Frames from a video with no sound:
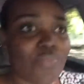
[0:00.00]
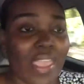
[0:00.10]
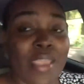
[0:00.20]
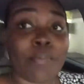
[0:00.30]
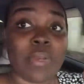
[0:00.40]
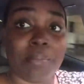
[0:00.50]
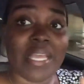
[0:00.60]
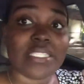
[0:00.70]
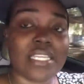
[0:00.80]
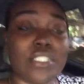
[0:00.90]

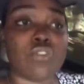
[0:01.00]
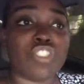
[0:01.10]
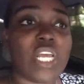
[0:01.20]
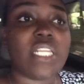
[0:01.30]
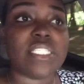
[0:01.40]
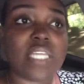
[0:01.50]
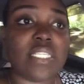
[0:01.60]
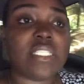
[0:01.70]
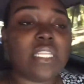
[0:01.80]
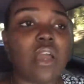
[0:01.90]
implemented social
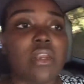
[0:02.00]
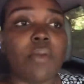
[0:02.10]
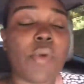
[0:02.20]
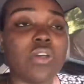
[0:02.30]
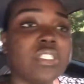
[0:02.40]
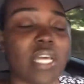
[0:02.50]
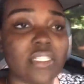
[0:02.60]
distancing on the bus and